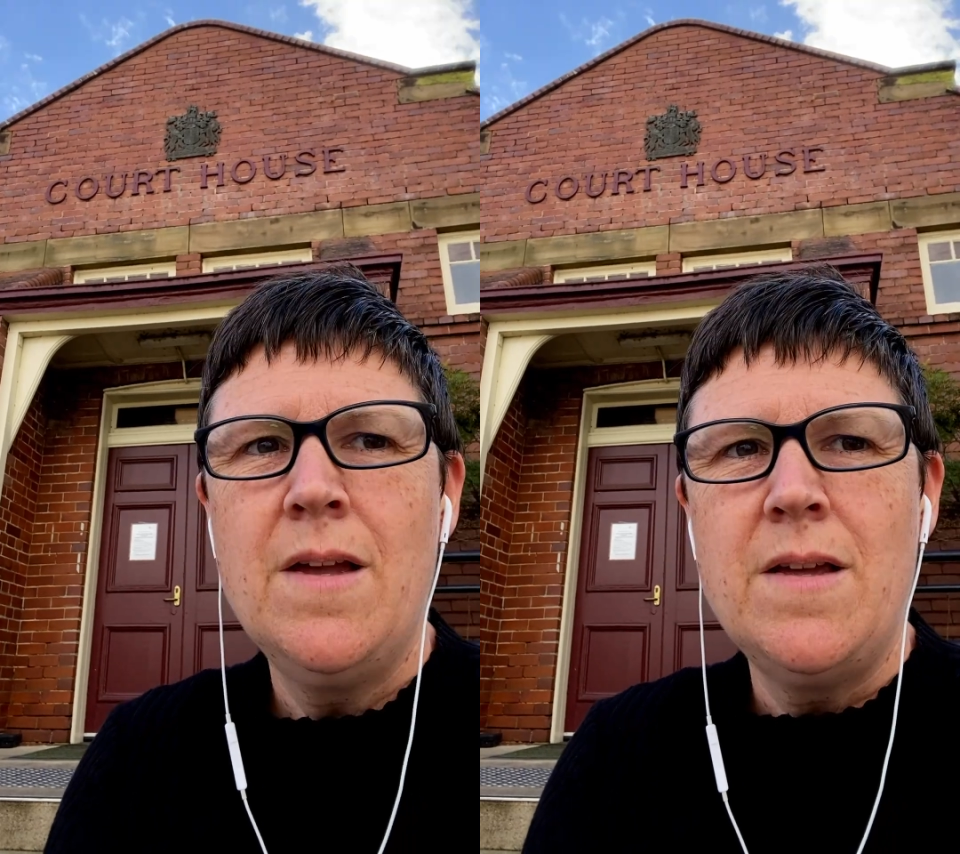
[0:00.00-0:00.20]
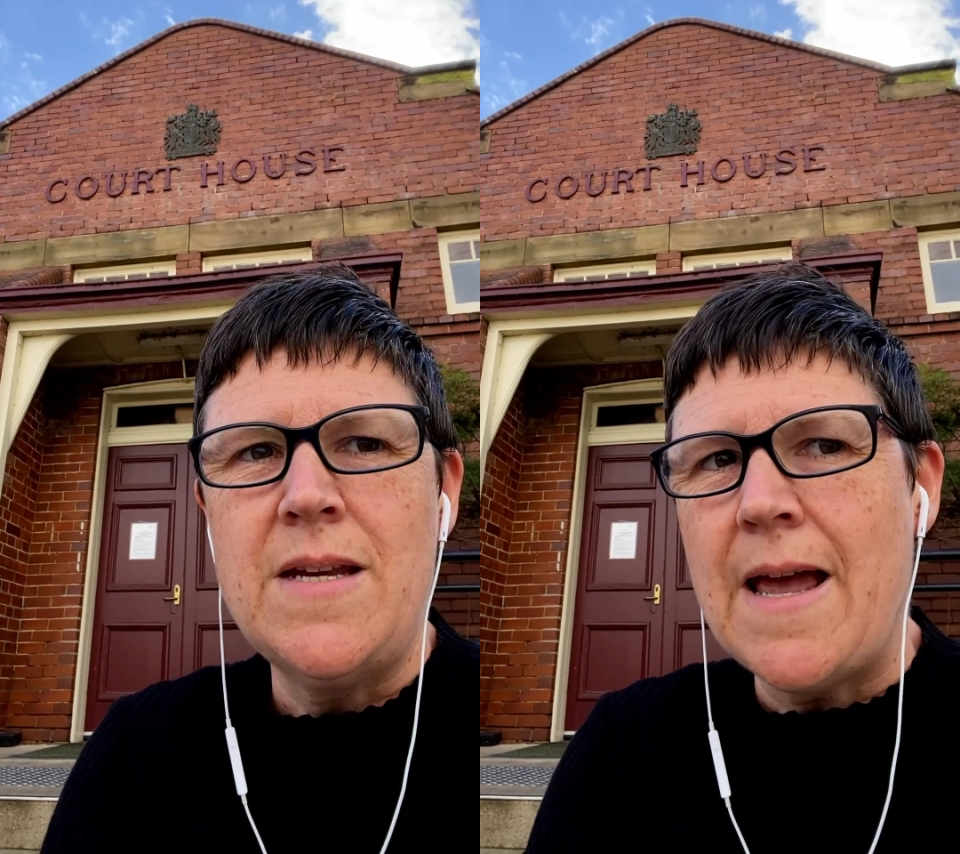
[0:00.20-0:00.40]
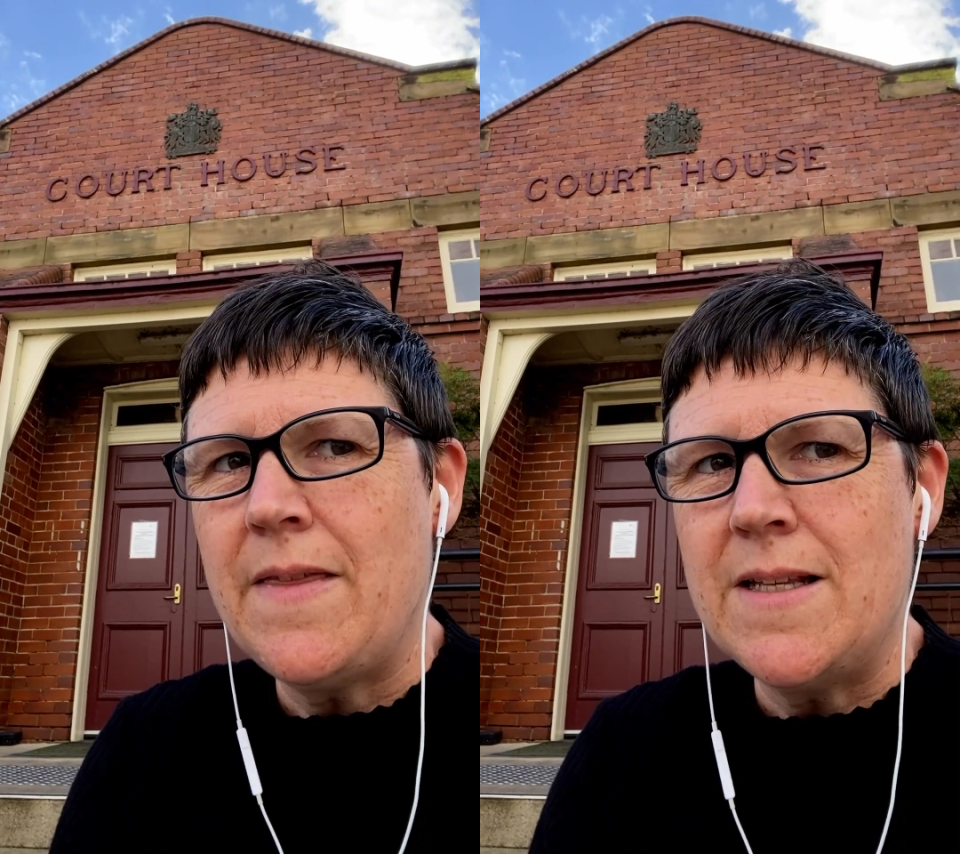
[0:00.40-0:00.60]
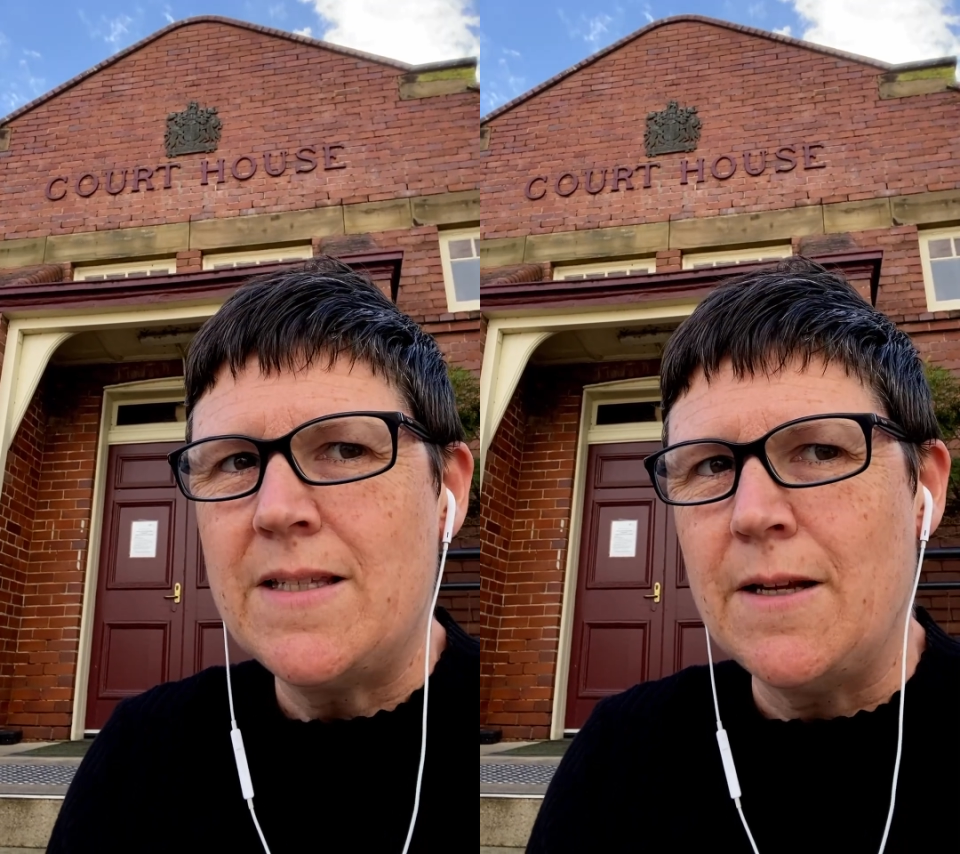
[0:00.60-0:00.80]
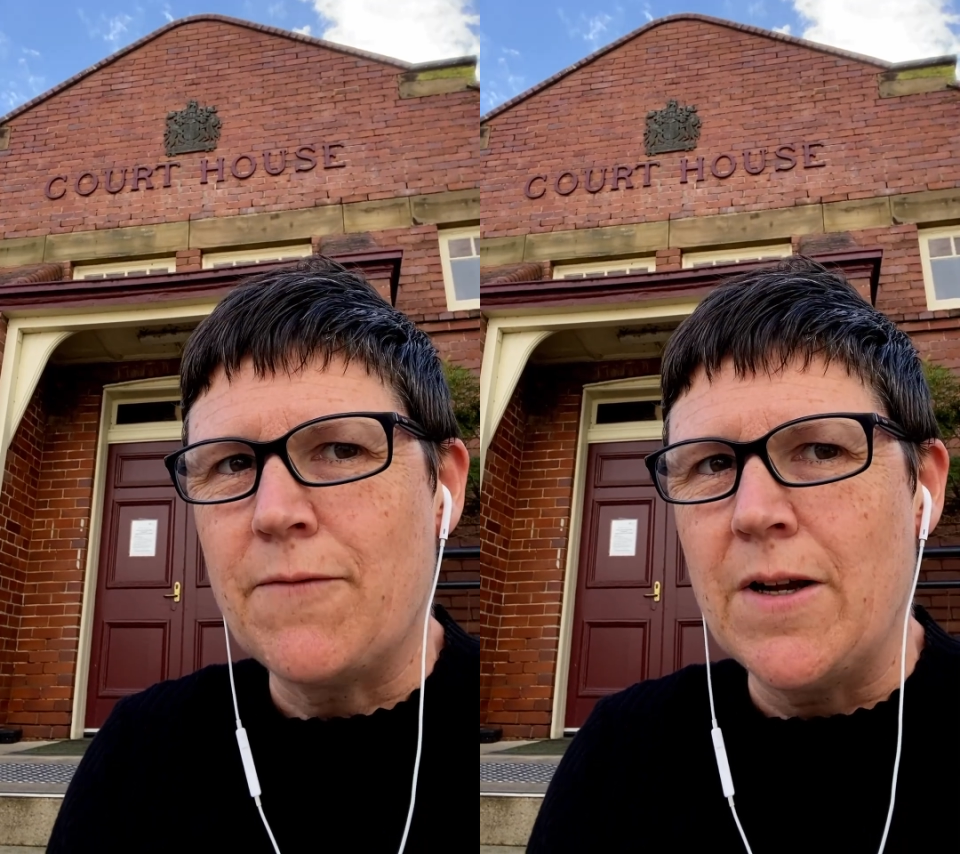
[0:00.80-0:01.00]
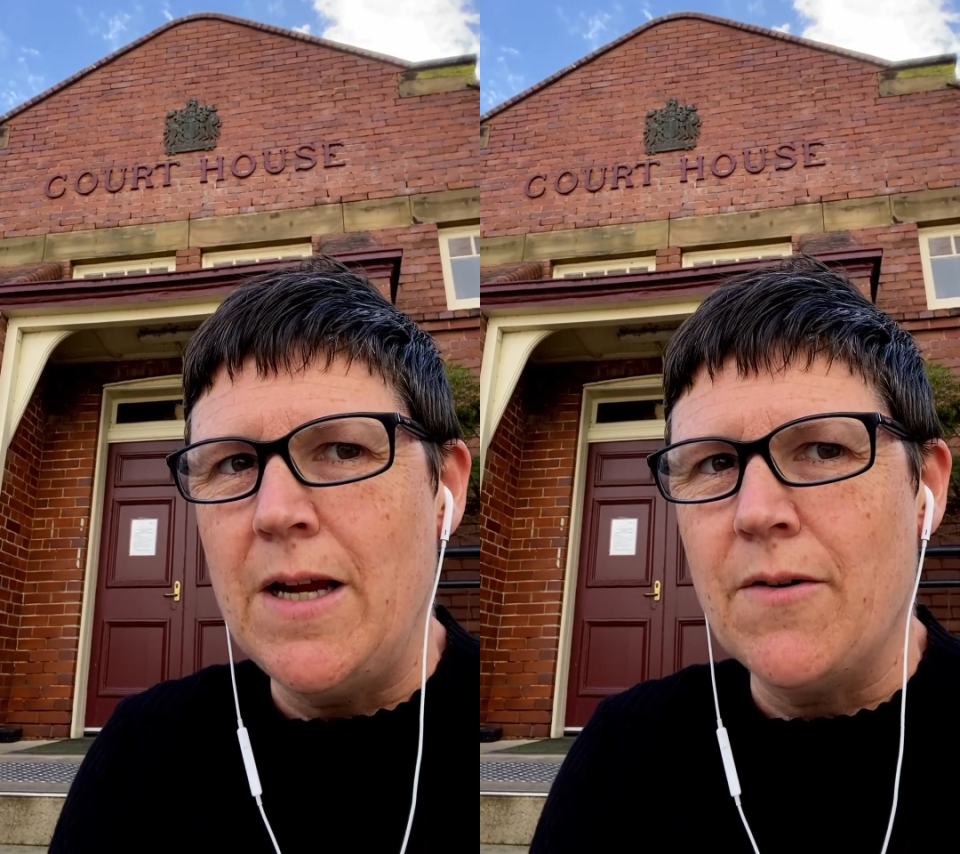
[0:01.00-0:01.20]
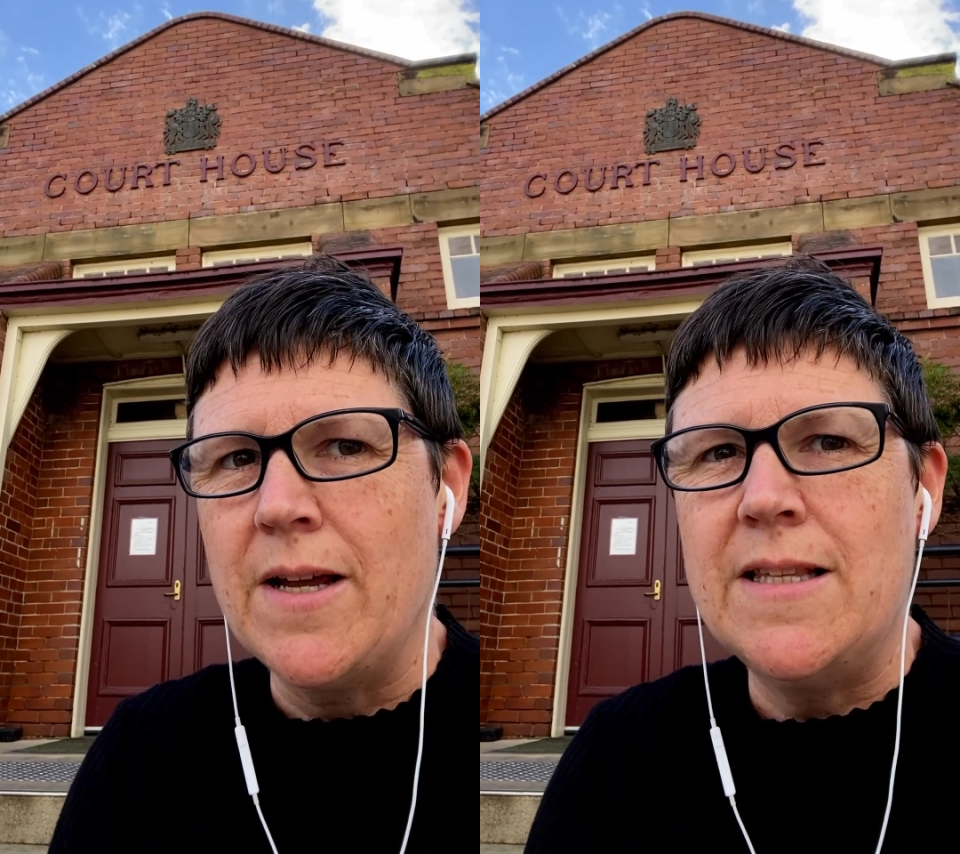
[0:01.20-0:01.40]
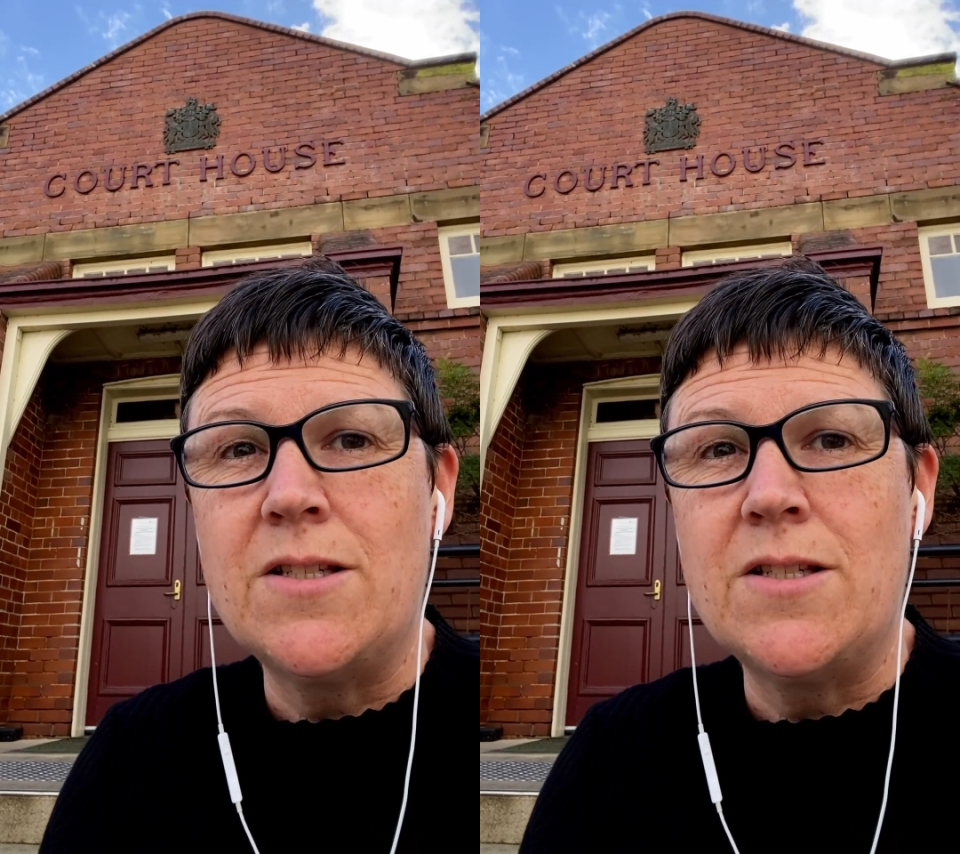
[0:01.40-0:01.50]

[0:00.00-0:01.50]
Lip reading: Now that it's set for a hearing,